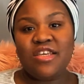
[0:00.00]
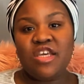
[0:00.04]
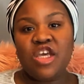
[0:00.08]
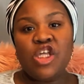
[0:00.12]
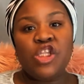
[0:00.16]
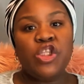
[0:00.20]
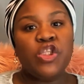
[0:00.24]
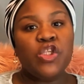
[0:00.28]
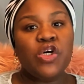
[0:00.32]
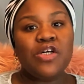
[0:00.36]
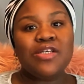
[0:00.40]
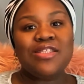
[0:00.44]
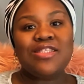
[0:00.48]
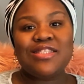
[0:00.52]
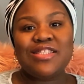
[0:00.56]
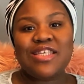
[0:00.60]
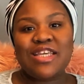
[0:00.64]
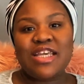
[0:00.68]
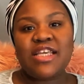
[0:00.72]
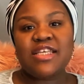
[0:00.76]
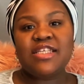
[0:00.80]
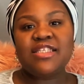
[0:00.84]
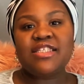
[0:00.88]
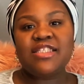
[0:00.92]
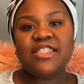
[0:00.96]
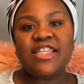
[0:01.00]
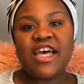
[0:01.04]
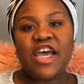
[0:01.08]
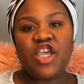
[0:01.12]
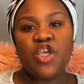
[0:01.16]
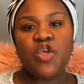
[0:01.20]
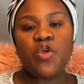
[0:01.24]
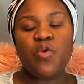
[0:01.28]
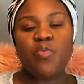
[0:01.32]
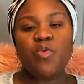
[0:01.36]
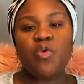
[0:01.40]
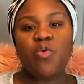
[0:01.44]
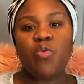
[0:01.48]
not things that
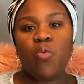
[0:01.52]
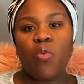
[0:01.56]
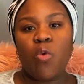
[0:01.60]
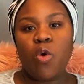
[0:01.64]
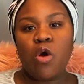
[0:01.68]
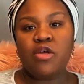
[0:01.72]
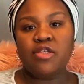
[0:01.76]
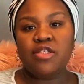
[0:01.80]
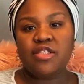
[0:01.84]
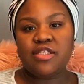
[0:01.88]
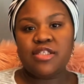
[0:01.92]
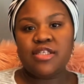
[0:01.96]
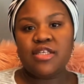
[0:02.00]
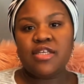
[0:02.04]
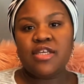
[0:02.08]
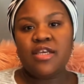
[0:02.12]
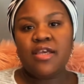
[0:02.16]
you will want.